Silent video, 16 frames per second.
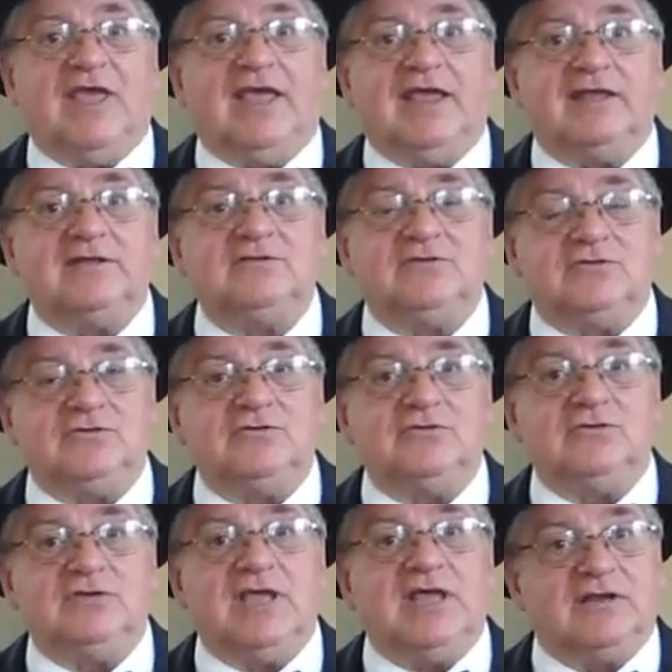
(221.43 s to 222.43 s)
and
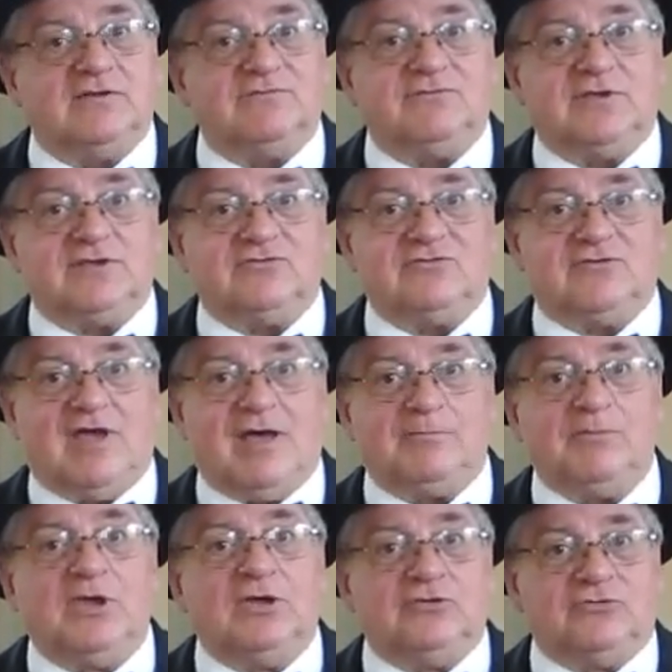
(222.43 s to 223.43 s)
to get it fixed
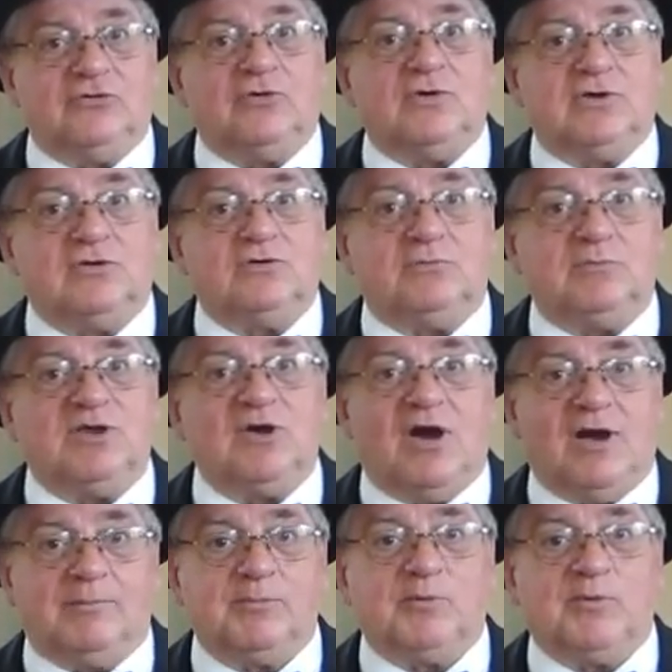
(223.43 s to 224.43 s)
up so it could be
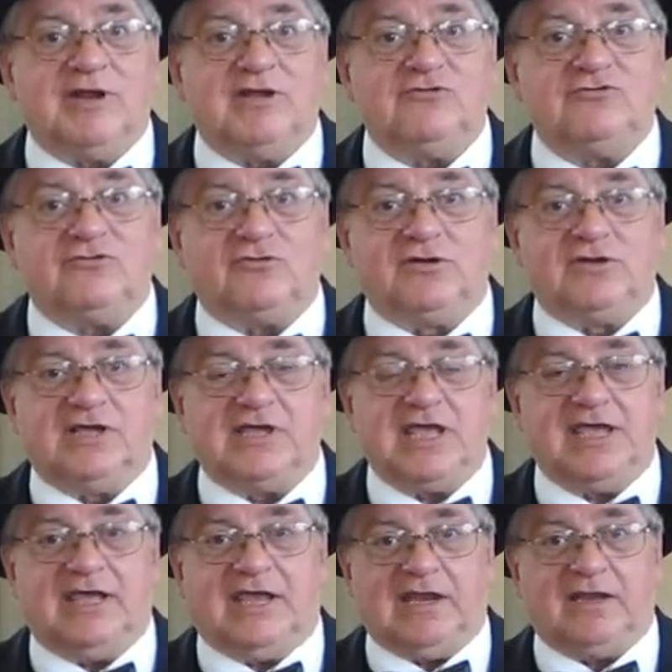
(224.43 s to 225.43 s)
operational
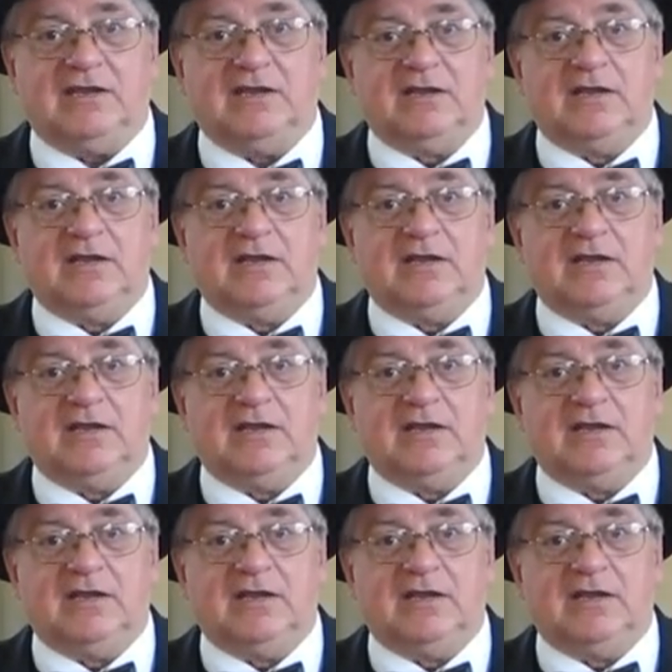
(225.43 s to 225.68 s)
again.